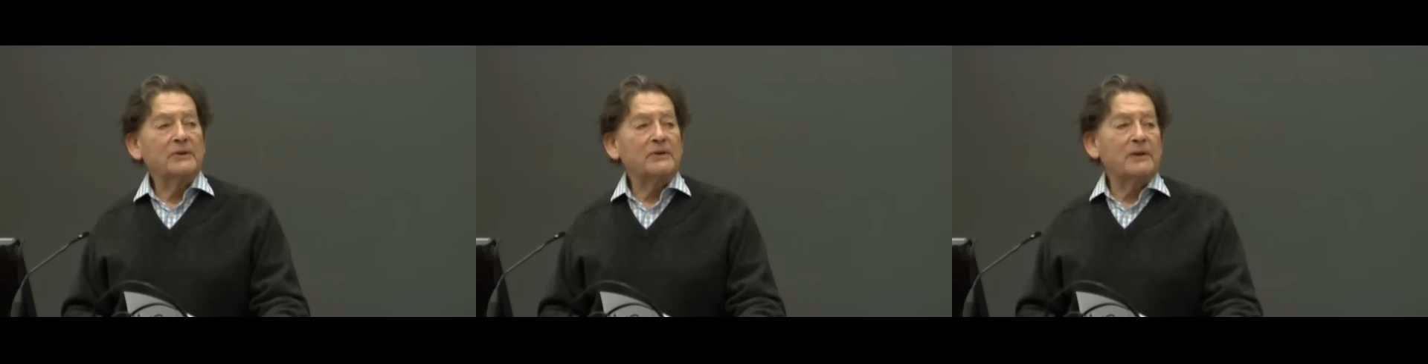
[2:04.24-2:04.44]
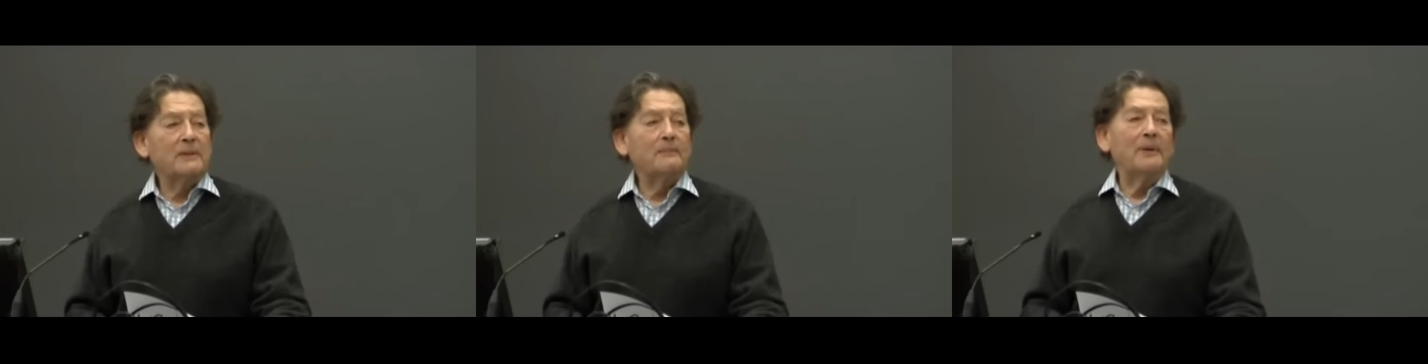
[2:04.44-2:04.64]
was
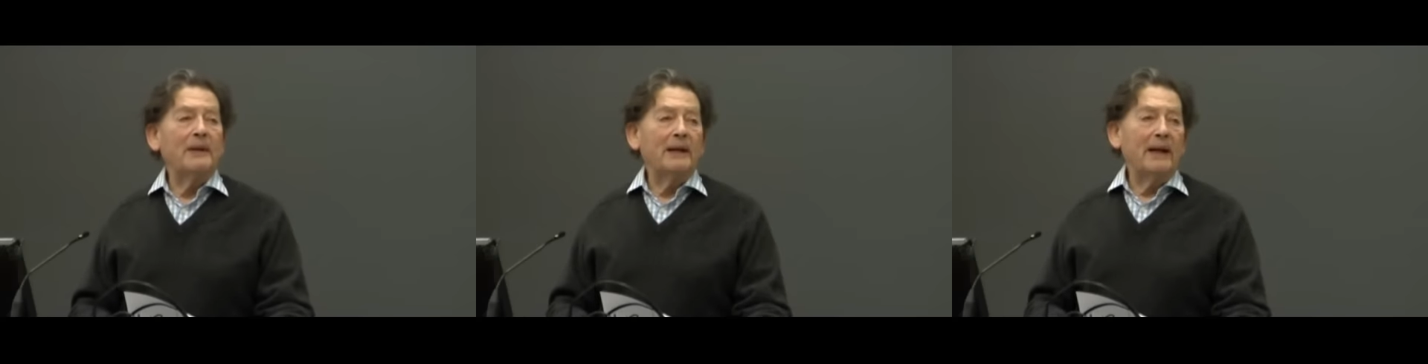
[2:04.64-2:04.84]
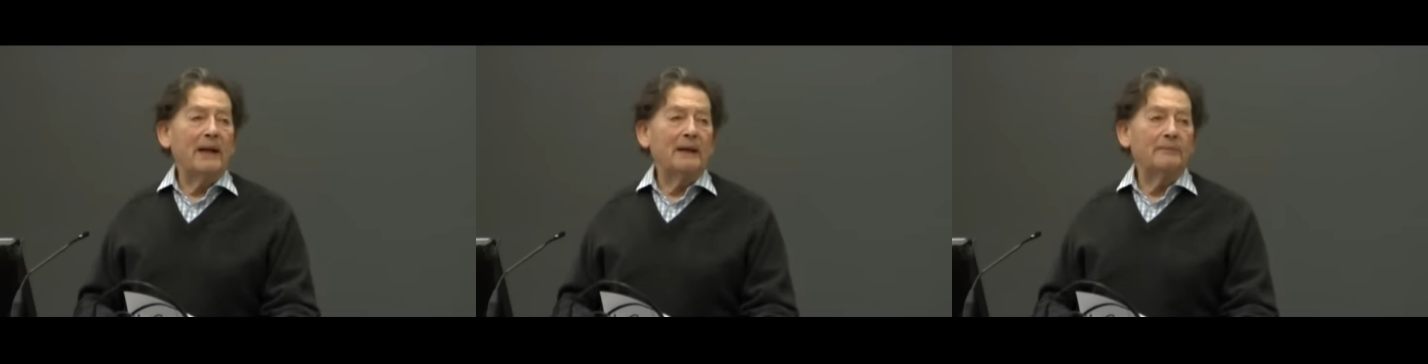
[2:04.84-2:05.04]

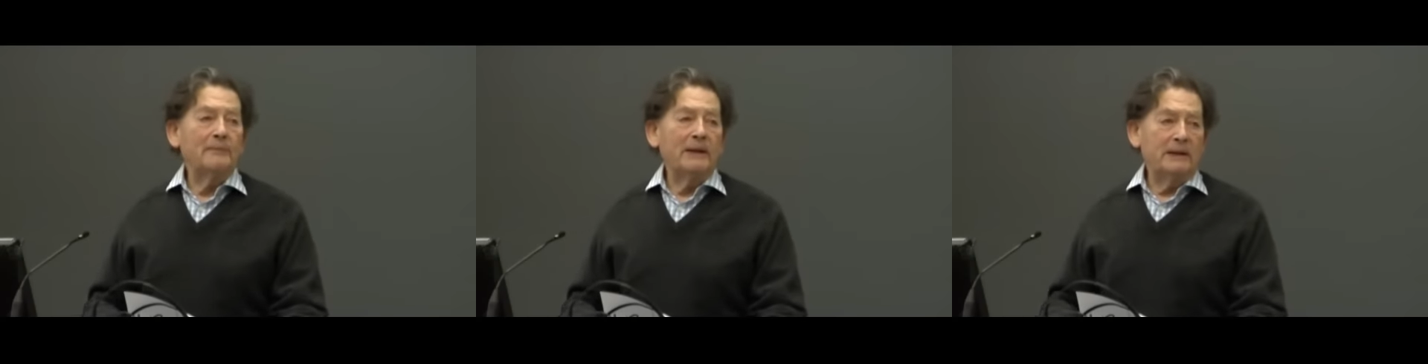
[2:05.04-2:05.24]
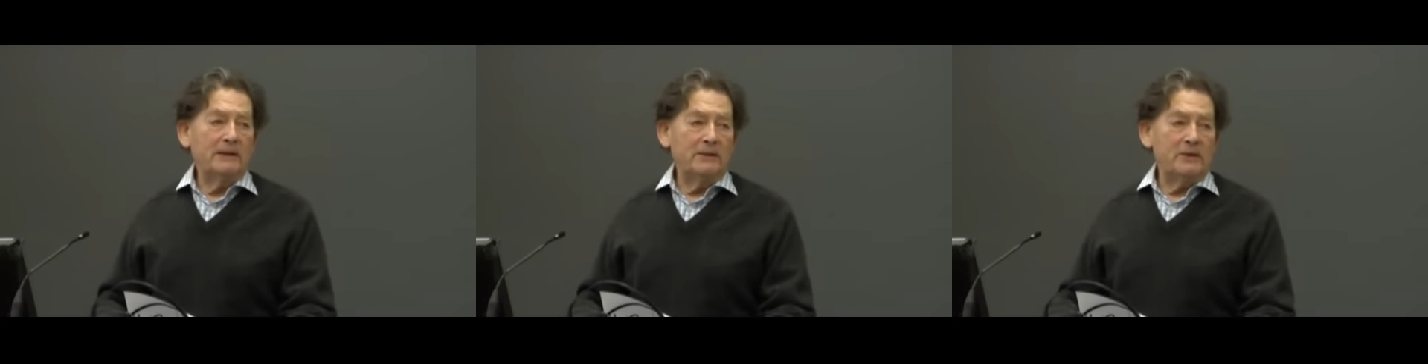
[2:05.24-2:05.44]
simply a
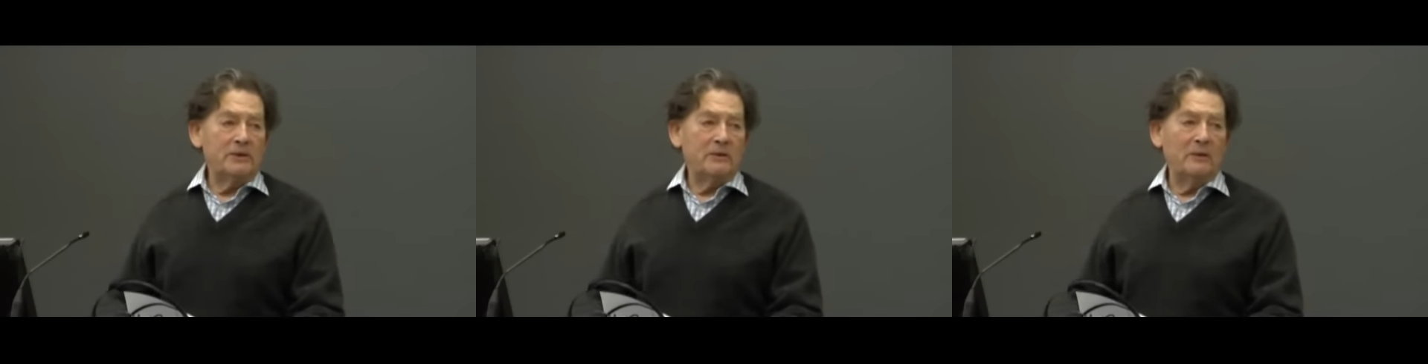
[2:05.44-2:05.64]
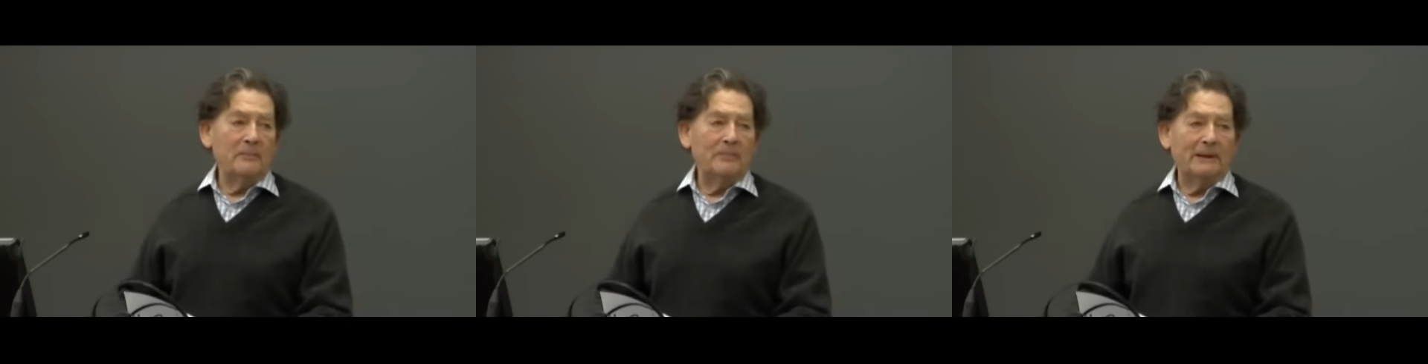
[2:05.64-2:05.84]
means
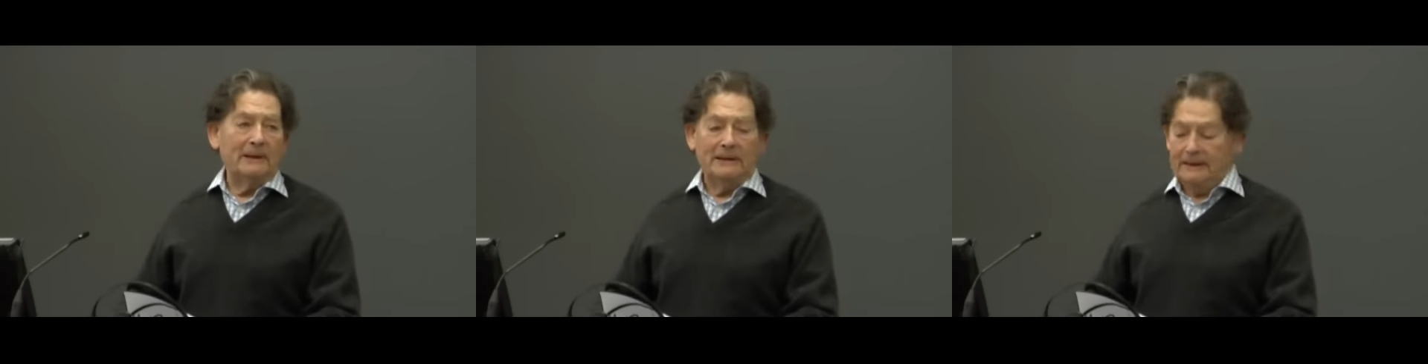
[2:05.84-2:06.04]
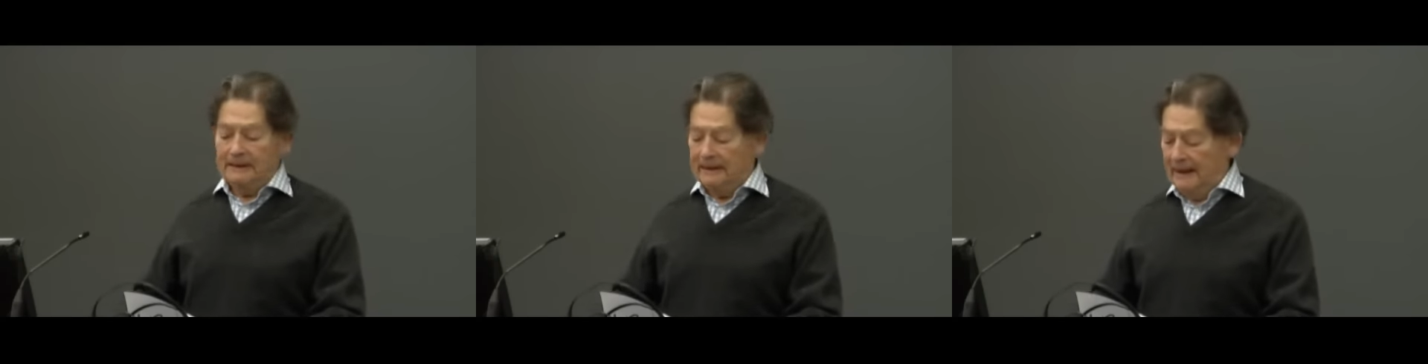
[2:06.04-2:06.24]
to a
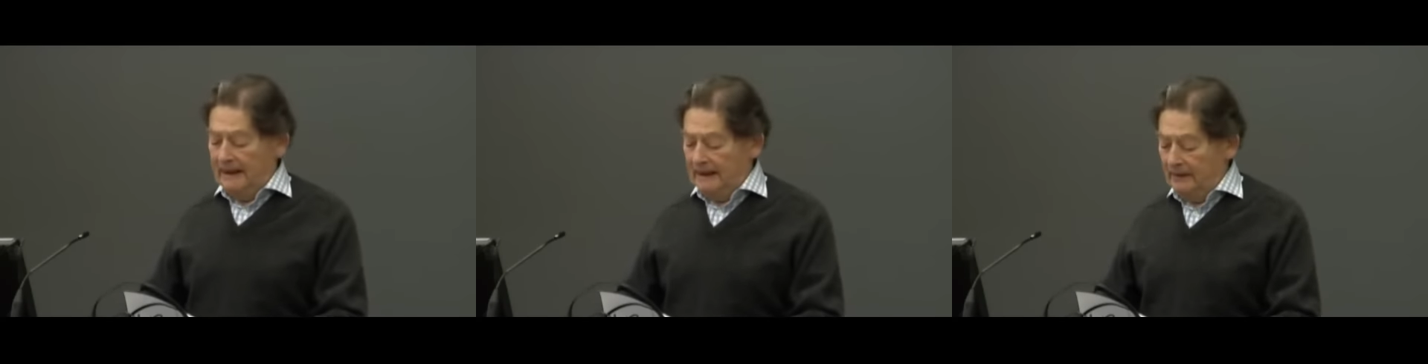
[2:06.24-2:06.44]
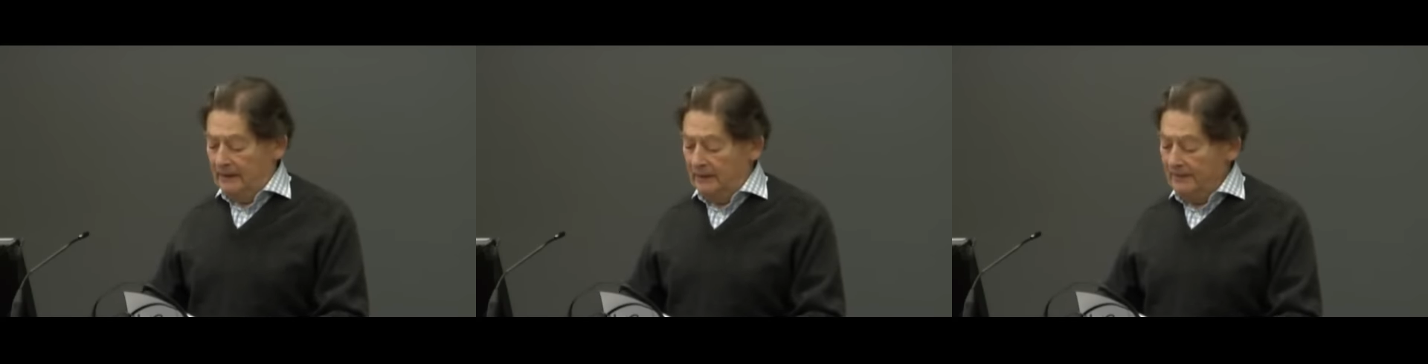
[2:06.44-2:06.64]
political
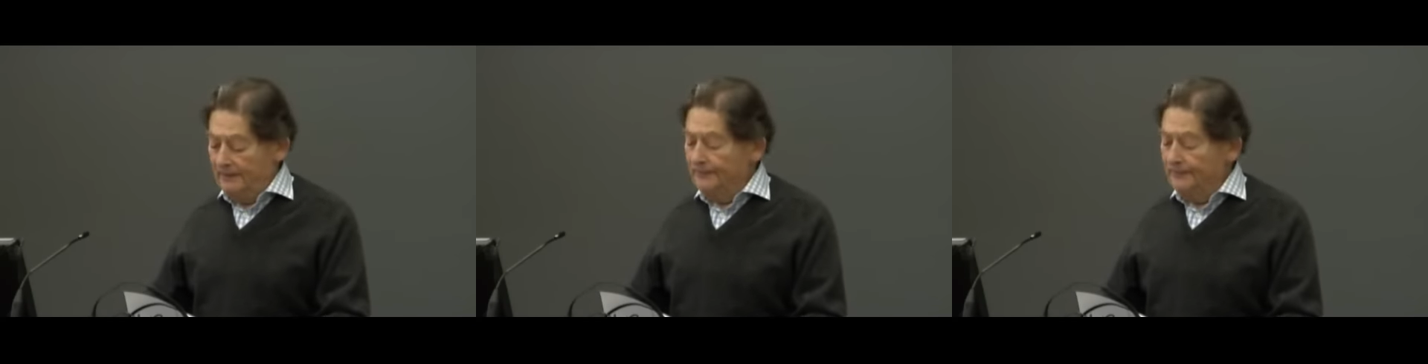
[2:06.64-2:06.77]
end